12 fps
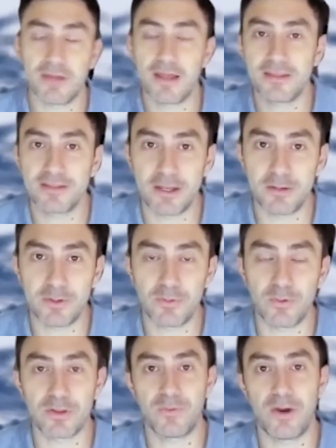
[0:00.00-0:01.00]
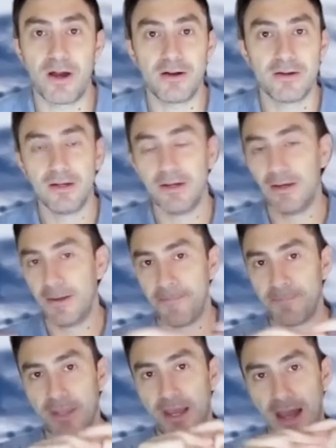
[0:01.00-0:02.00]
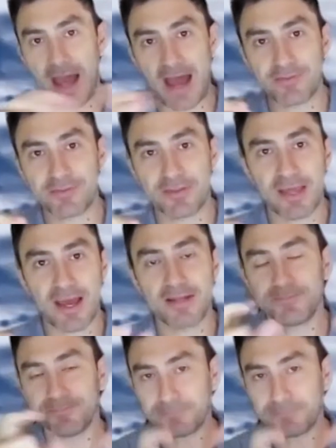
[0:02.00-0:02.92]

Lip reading: I think that'll be worthwhile. After that,